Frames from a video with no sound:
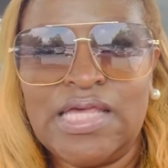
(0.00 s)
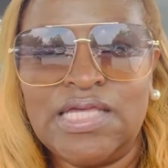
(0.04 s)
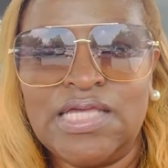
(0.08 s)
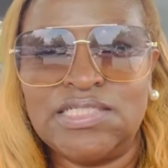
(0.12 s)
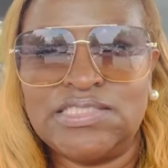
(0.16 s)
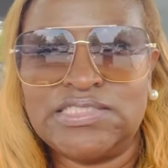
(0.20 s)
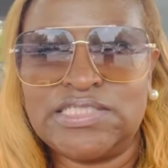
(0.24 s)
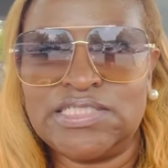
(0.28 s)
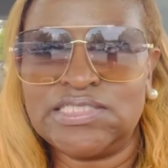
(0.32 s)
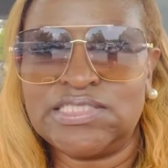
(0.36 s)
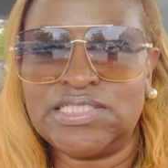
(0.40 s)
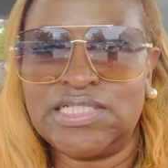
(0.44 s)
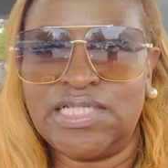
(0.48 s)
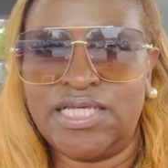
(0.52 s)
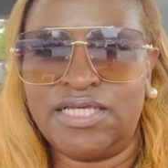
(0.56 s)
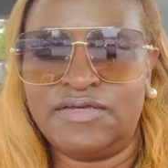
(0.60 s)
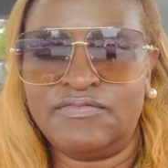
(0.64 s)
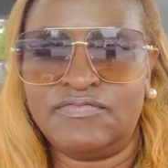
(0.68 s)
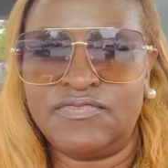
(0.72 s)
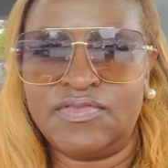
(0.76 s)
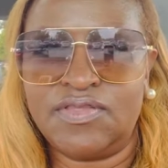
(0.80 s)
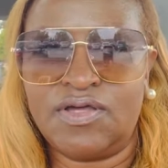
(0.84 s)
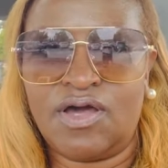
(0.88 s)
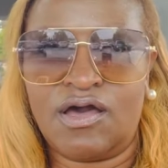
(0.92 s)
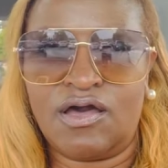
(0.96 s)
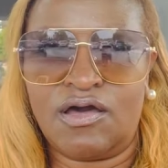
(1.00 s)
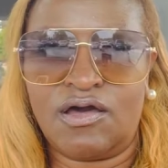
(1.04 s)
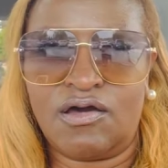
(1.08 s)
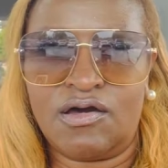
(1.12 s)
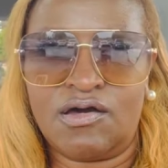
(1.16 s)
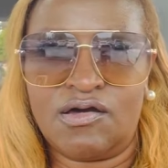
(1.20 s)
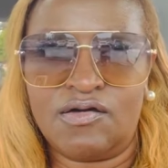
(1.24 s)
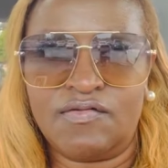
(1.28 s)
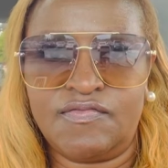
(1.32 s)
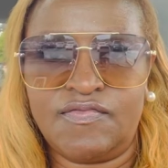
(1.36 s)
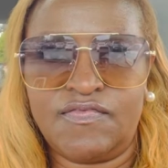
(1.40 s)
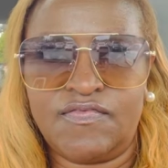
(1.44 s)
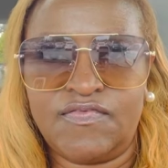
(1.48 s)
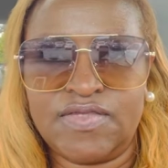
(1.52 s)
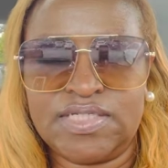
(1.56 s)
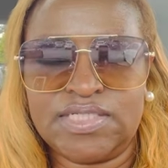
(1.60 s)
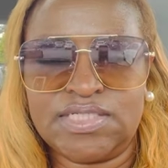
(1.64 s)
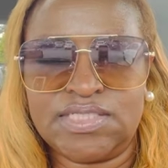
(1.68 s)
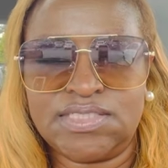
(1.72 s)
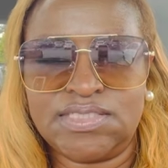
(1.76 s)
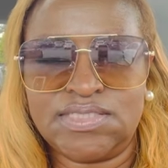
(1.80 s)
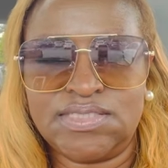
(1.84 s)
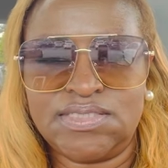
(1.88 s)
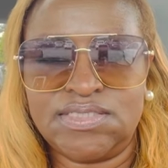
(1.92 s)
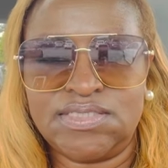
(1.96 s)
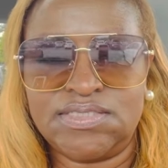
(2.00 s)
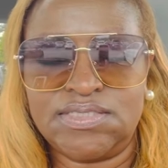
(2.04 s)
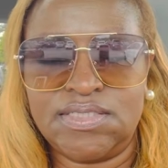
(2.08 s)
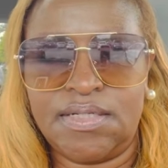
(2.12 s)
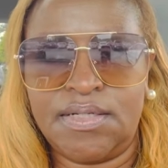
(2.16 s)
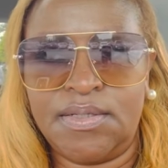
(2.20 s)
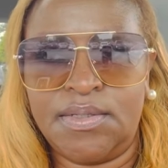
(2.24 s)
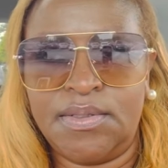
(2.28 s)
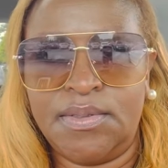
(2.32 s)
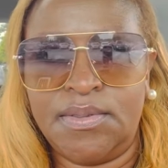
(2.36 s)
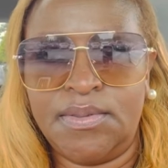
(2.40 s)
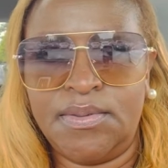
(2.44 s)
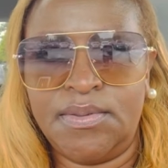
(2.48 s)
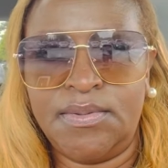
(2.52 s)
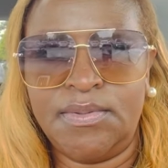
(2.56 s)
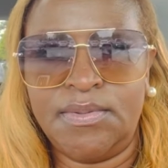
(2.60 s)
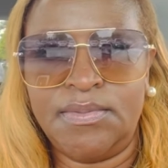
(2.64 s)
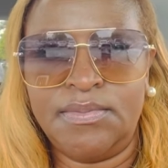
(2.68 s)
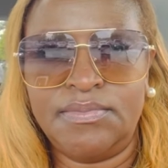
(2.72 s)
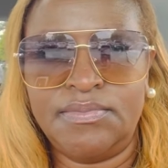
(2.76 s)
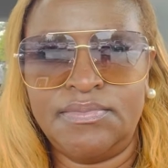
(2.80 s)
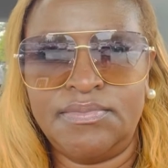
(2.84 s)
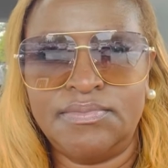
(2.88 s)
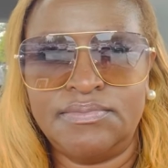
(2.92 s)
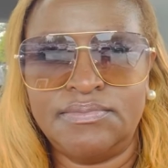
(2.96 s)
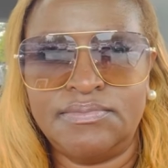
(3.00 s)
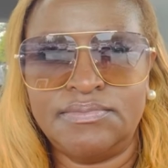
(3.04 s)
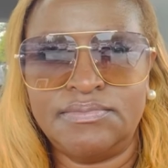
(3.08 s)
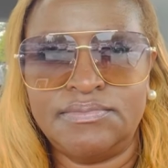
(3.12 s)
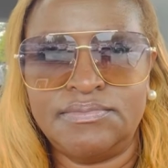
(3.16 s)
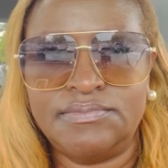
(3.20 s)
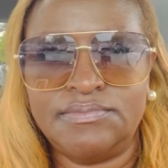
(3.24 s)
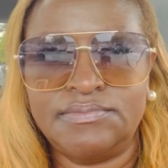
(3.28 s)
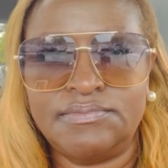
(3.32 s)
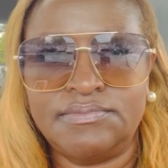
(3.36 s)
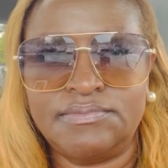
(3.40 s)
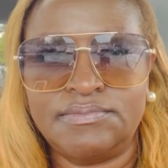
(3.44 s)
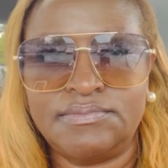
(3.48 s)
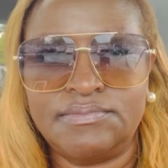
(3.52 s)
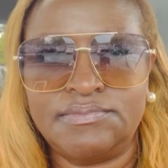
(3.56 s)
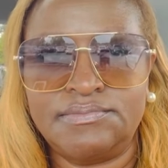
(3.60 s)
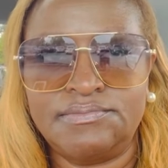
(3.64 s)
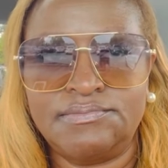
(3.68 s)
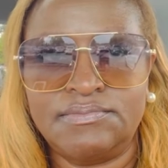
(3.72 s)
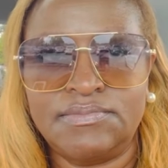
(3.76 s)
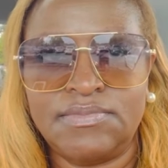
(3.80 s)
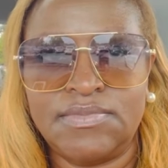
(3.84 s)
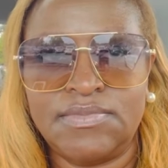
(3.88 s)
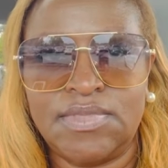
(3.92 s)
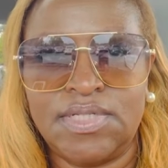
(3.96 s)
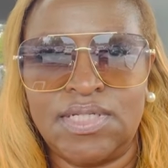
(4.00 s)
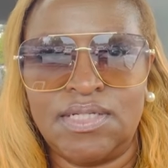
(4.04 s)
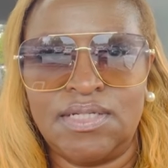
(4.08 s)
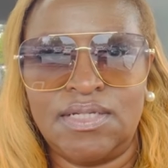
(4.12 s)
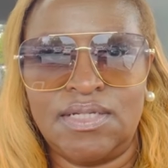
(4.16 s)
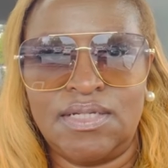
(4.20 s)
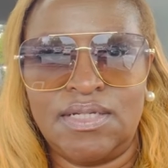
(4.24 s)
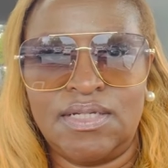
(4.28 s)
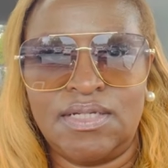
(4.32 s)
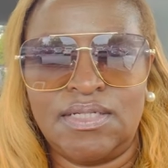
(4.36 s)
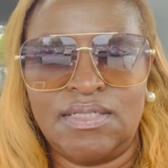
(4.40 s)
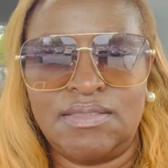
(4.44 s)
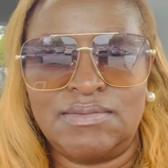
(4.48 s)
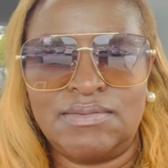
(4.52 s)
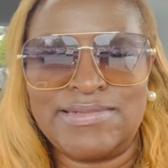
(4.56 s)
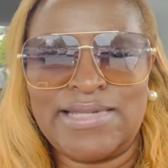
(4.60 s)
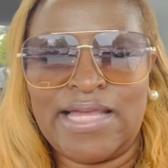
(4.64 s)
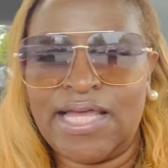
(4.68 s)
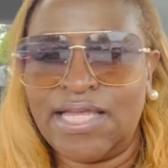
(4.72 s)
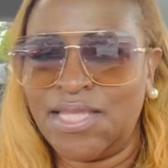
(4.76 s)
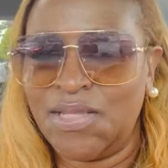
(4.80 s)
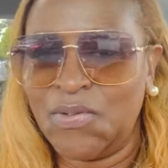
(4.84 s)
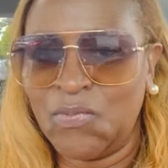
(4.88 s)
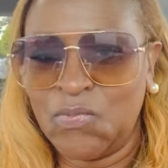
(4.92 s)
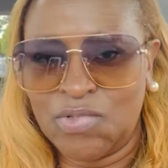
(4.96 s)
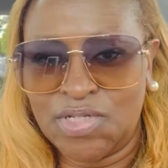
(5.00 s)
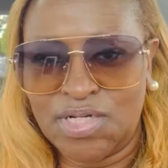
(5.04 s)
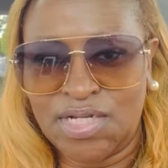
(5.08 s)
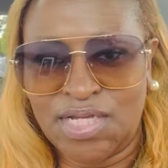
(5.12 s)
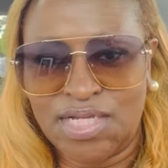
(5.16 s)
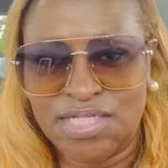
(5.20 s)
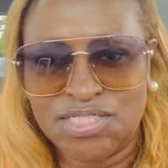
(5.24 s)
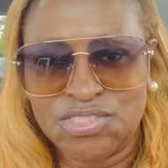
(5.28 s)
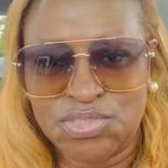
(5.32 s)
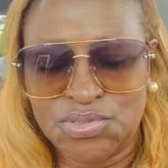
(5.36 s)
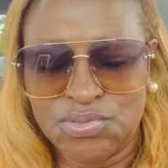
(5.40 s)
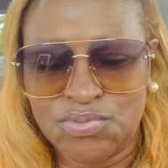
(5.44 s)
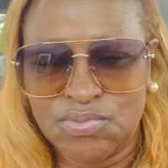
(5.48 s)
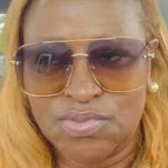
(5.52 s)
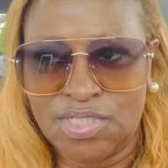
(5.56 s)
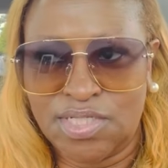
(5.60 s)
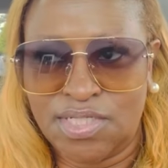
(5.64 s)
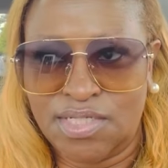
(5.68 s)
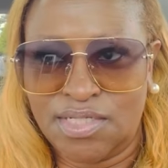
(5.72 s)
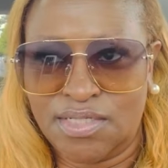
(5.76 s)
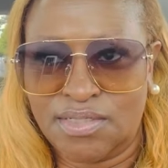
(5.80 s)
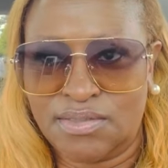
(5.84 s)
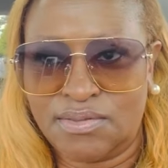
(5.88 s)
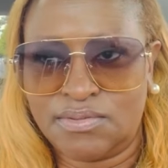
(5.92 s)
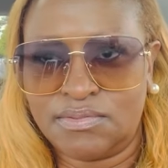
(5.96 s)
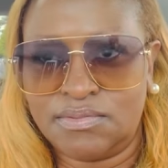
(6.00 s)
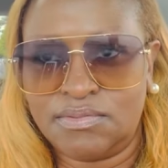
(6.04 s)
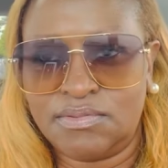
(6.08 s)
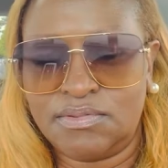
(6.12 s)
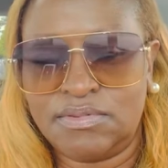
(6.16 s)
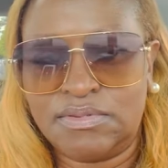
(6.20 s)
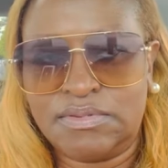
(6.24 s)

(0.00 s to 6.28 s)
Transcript: Just left the office. Liking what I do now.